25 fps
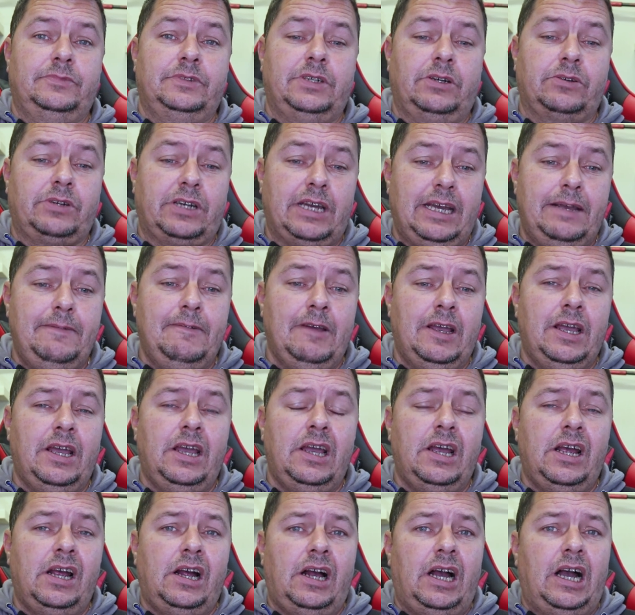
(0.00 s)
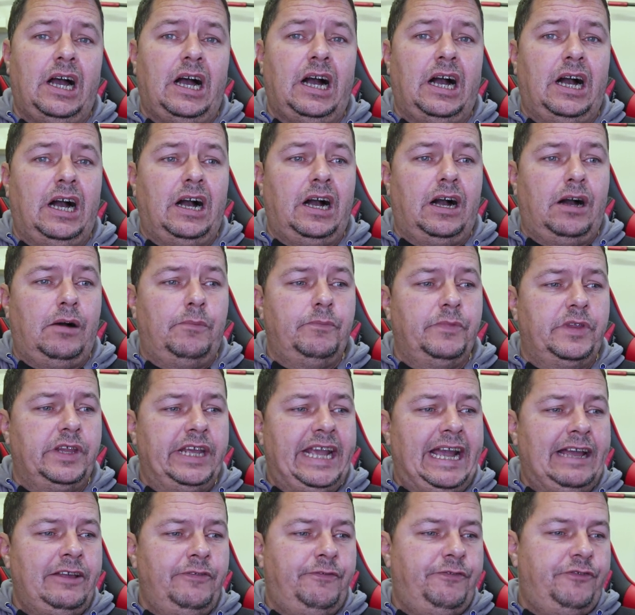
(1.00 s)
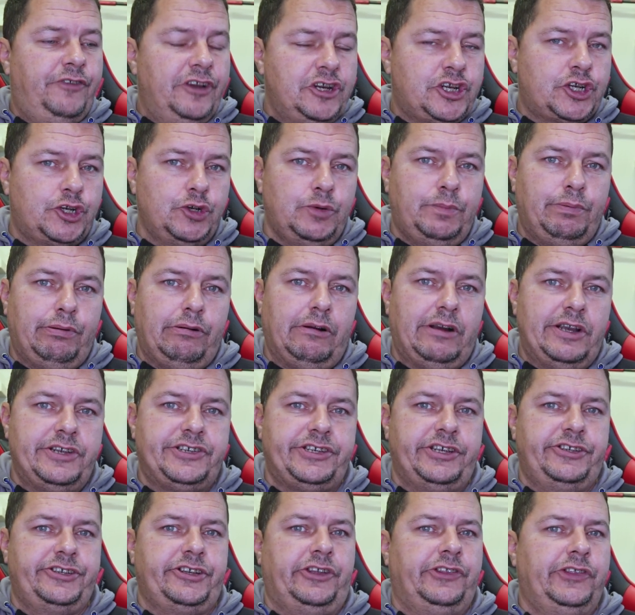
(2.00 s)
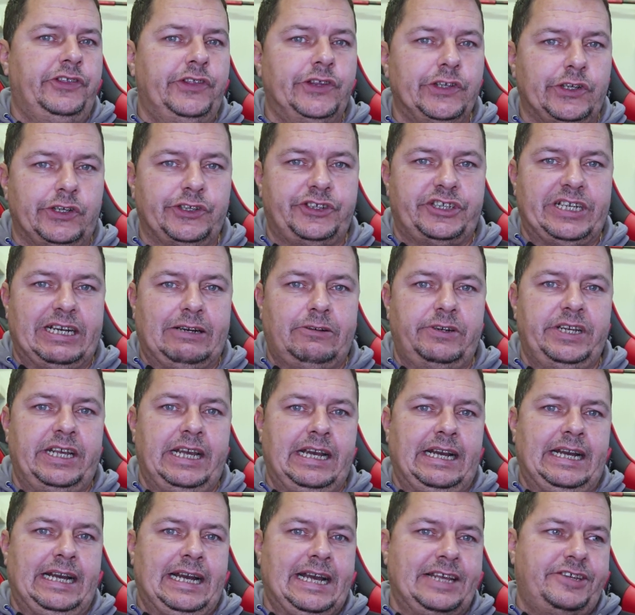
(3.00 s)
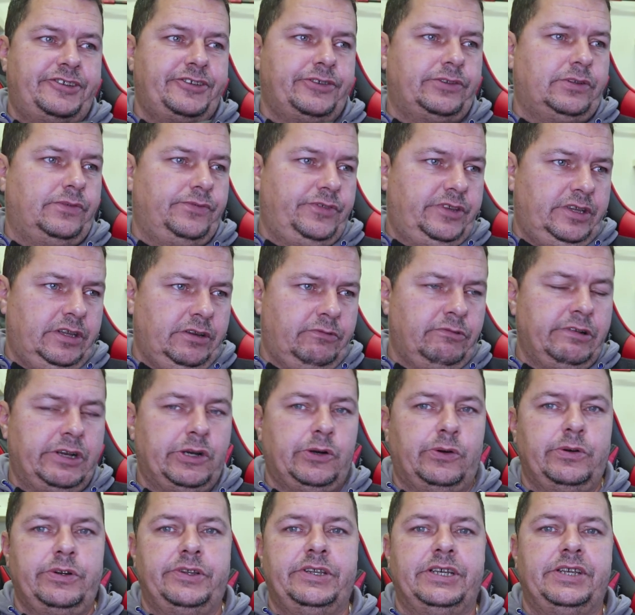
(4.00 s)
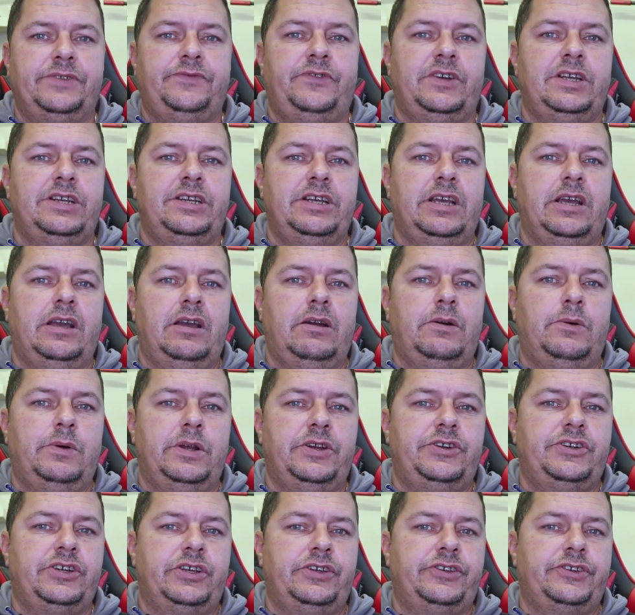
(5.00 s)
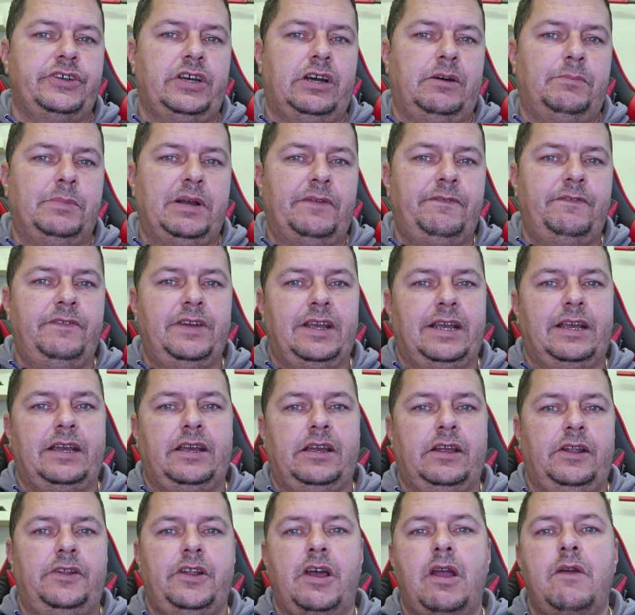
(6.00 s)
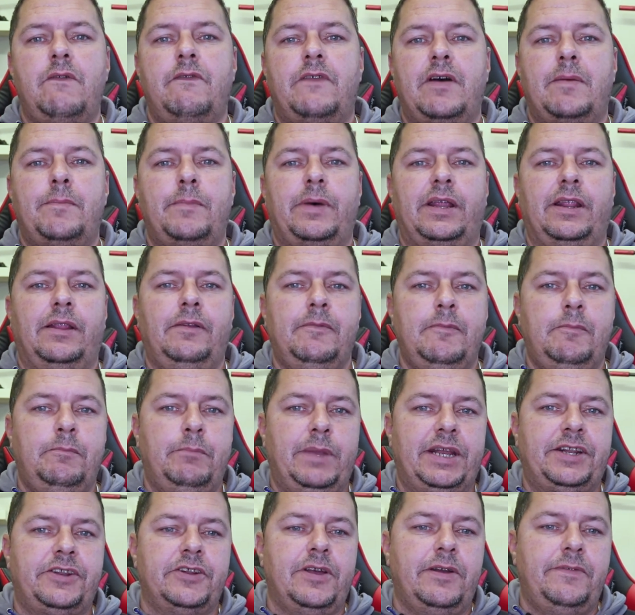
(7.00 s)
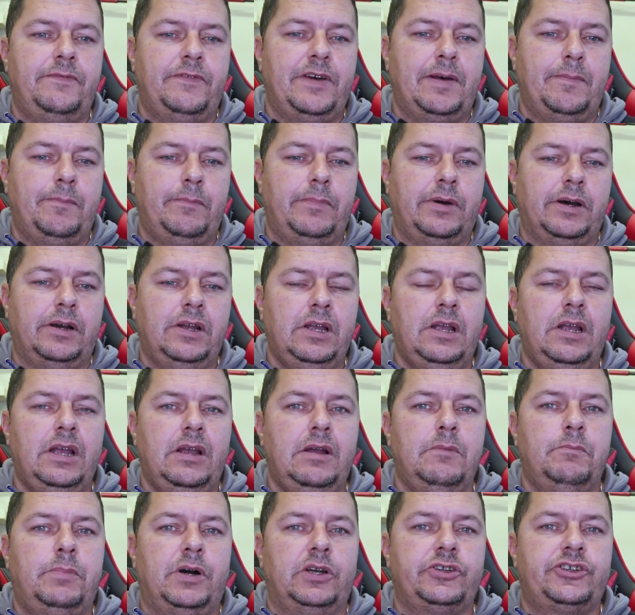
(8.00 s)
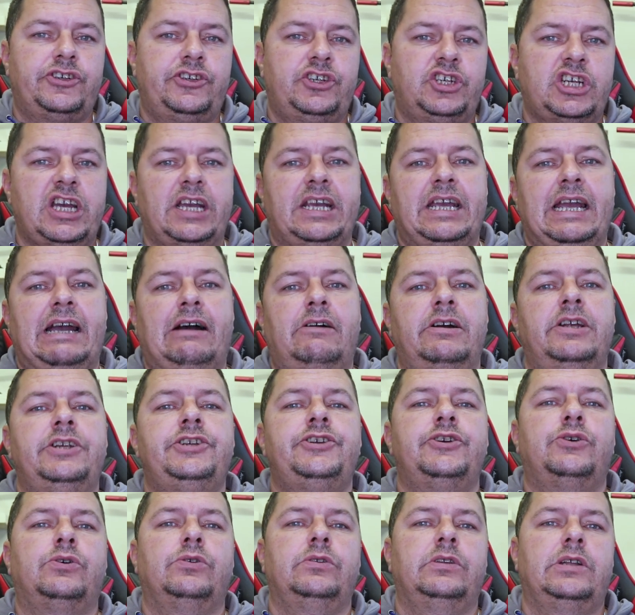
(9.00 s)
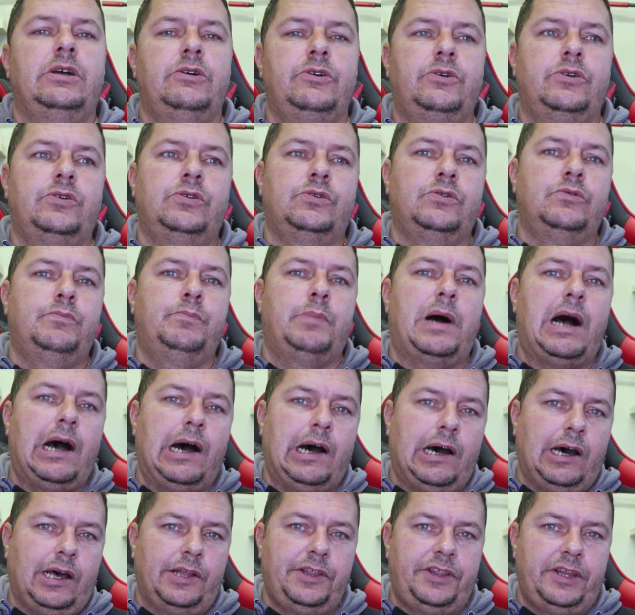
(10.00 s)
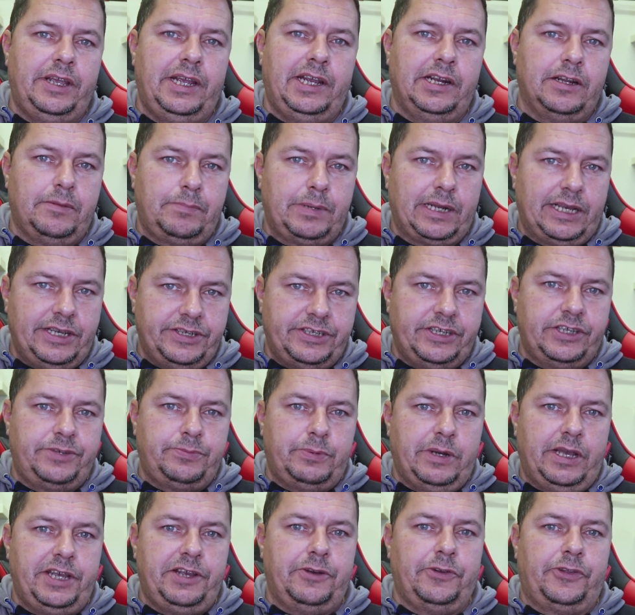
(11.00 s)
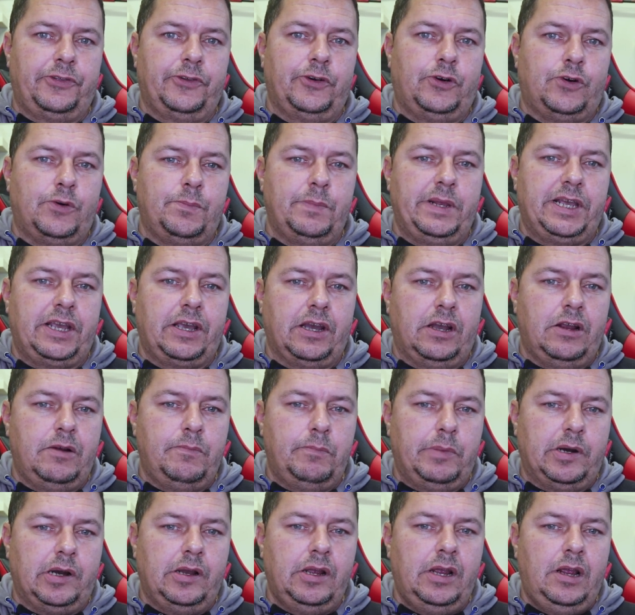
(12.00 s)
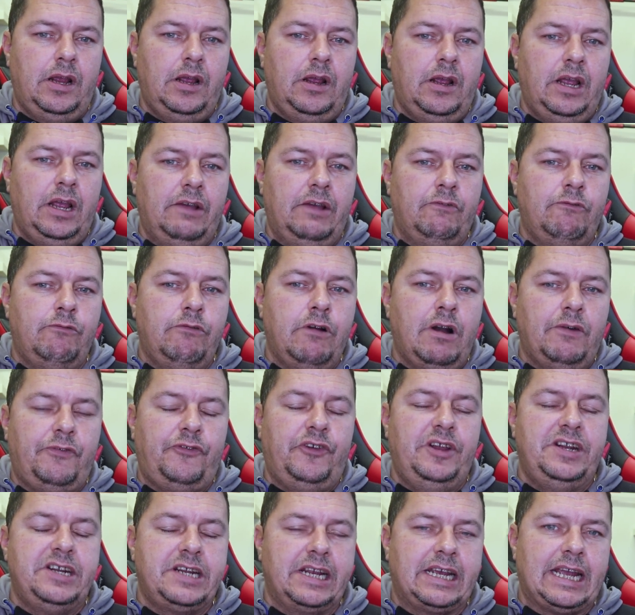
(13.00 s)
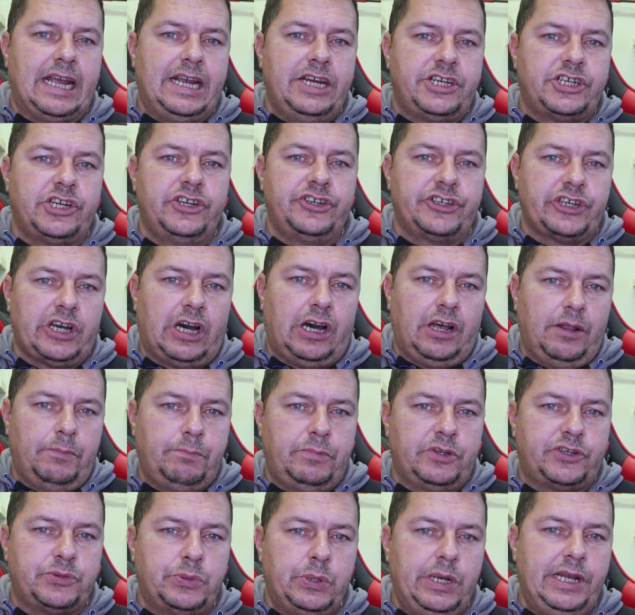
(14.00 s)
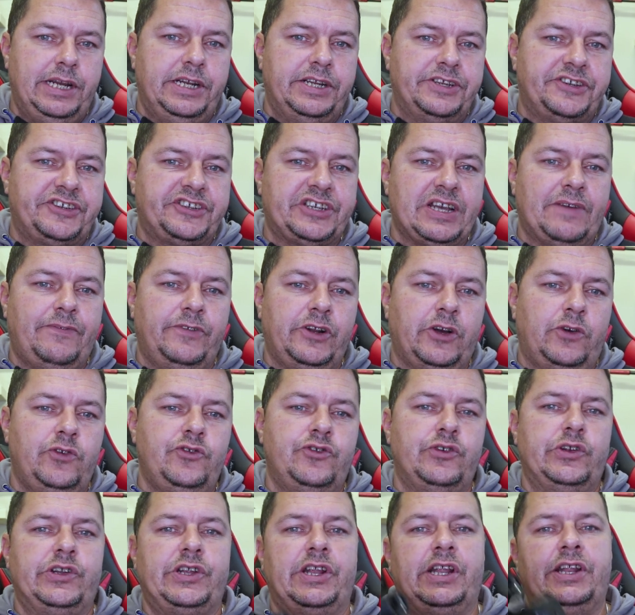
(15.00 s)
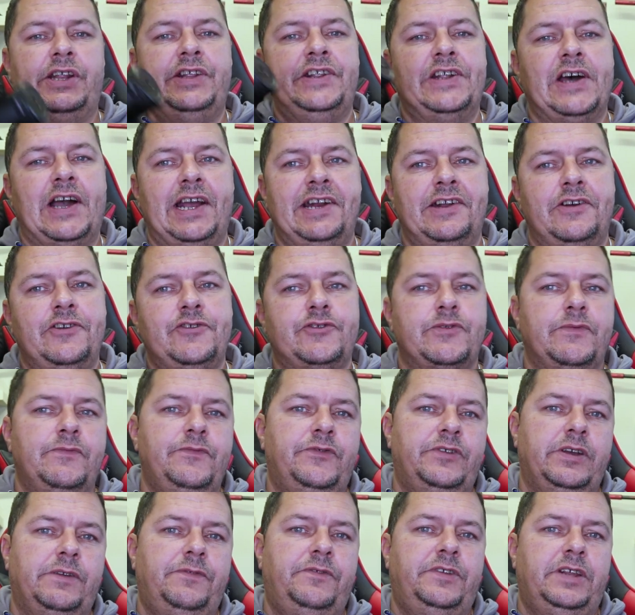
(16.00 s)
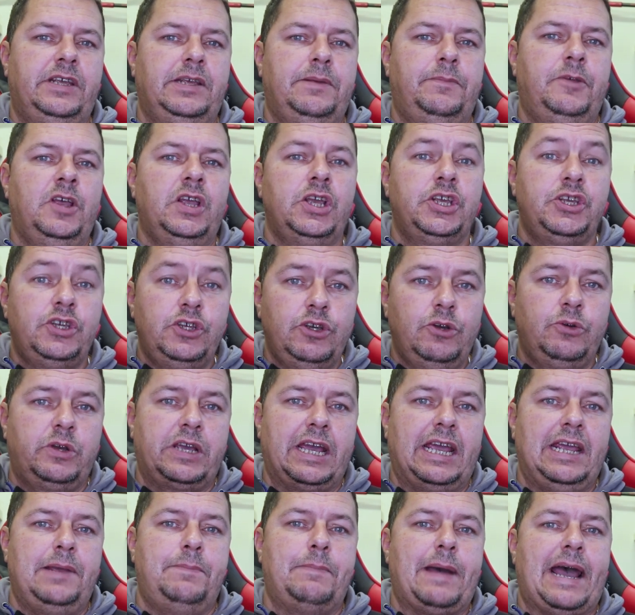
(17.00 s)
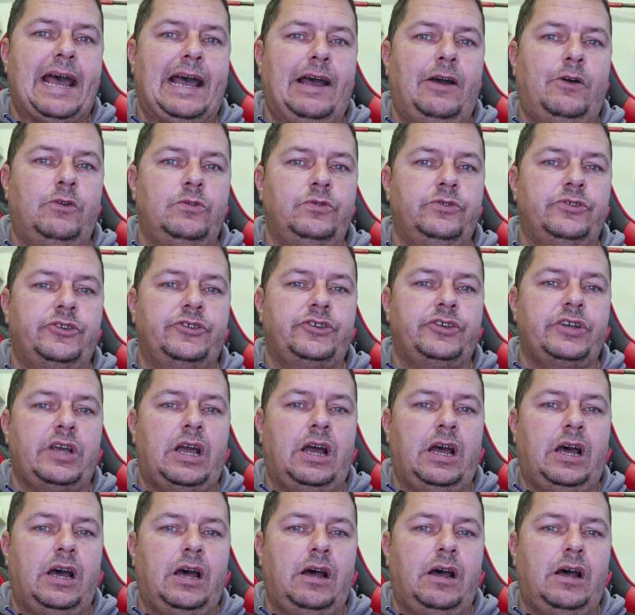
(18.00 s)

okay? The official prices are not out yet as of the recording of this video, which is, I think, mid-November. But check out in your local Pard dealer places where you'd normally go. But rough indications are between 700 and 950 UK pounds,